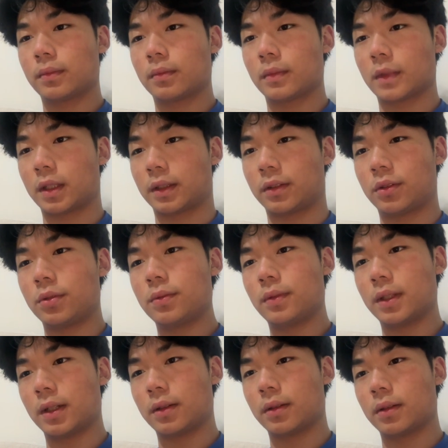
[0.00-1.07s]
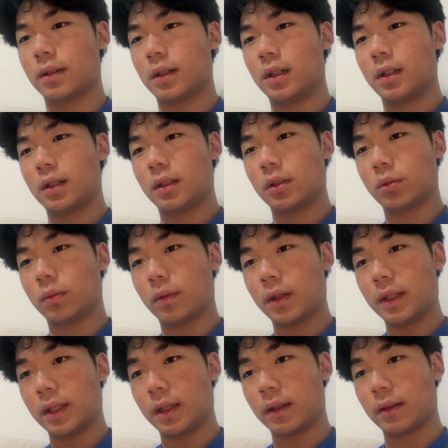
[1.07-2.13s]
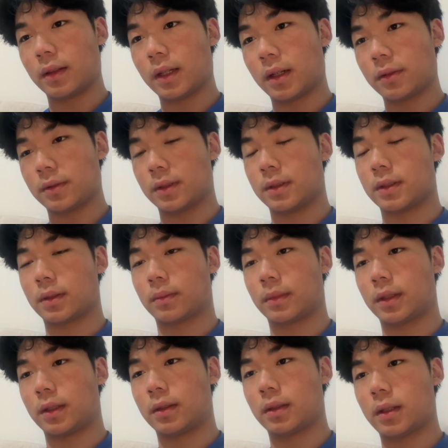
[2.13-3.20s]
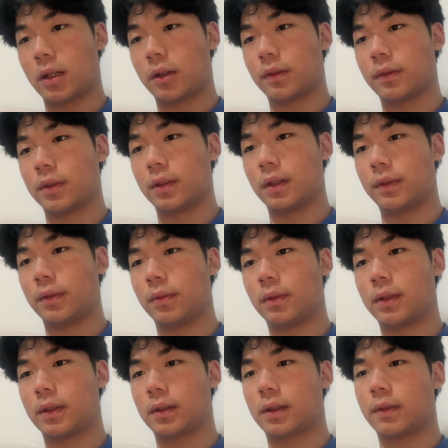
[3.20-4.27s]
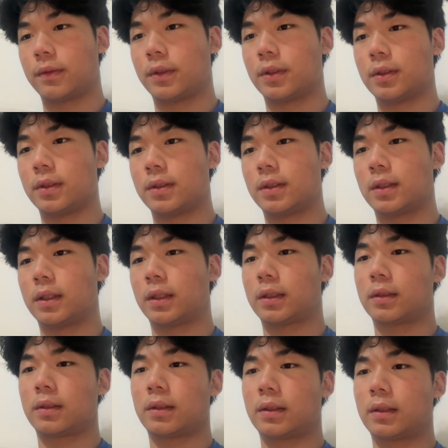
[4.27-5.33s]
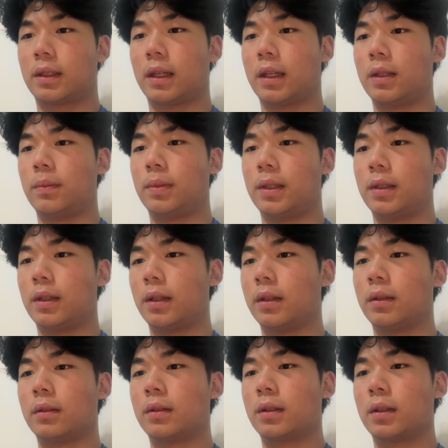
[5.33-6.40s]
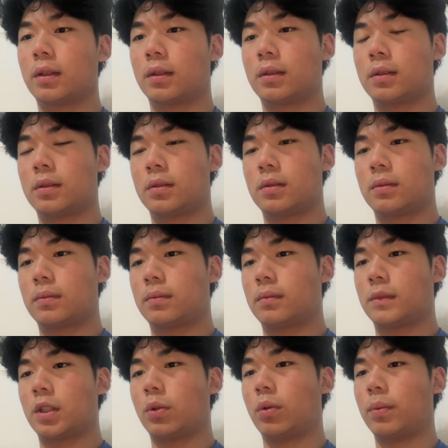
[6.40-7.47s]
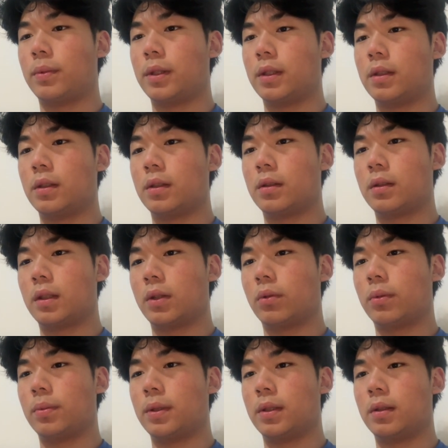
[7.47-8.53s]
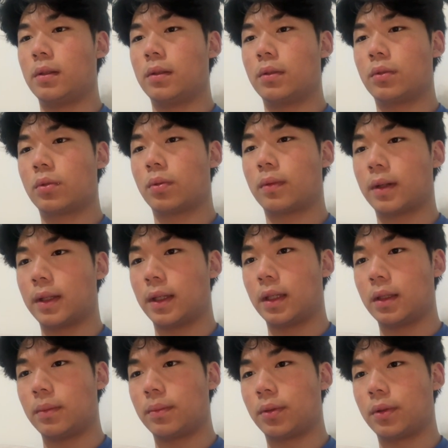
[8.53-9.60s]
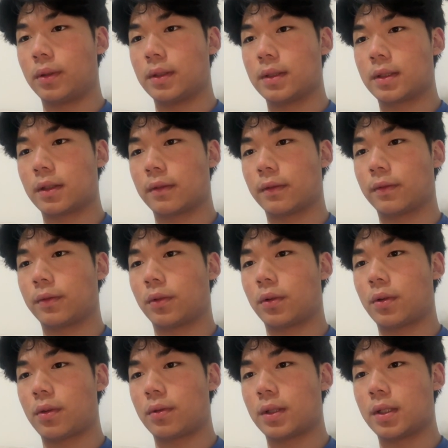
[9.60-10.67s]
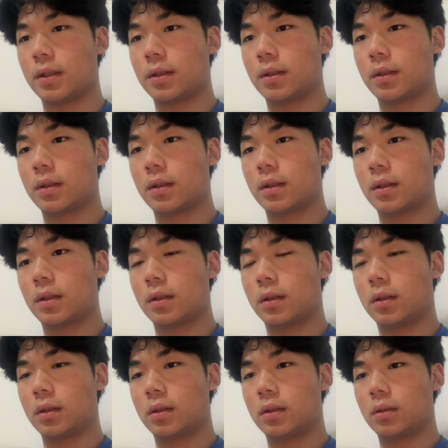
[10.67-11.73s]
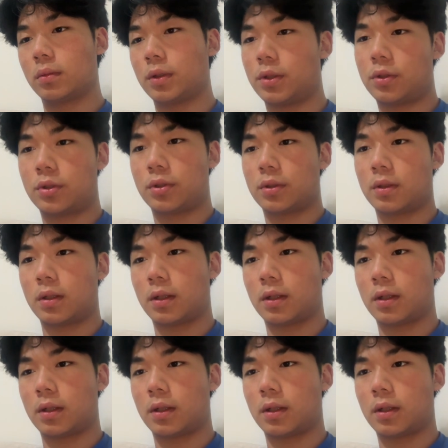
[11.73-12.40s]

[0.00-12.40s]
like 2,000, 28,000 something. However, if you want to convert it to like kPa, would be it would be 28.743, which